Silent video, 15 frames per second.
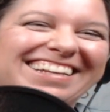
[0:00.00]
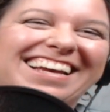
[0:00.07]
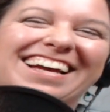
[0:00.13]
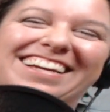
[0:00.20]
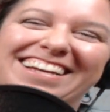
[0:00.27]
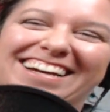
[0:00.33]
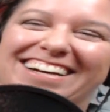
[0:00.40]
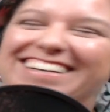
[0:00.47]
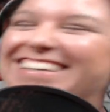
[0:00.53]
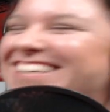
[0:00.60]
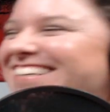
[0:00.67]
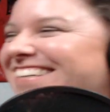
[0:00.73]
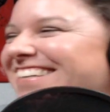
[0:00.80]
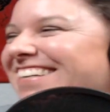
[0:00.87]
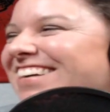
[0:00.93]
Yeah.
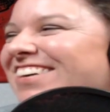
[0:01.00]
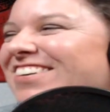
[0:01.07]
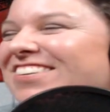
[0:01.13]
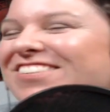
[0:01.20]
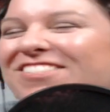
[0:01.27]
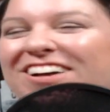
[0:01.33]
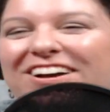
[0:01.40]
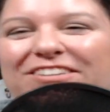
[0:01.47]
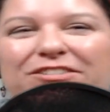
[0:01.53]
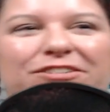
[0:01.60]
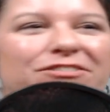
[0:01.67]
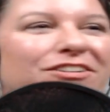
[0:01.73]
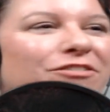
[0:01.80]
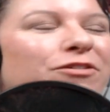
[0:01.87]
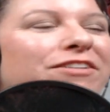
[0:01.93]
No. Well,
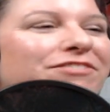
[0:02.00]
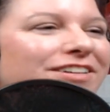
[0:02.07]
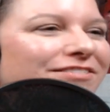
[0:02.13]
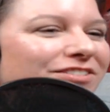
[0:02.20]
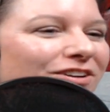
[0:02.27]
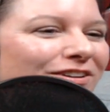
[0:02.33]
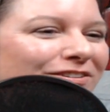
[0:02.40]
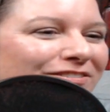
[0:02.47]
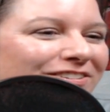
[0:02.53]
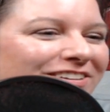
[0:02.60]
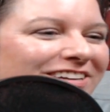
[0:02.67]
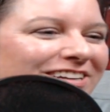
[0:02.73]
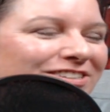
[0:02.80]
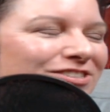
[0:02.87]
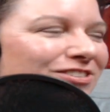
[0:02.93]
we've lived all over the
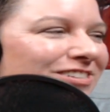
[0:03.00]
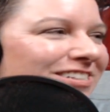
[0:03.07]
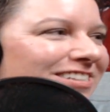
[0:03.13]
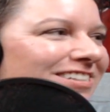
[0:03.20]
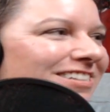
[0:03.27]
country.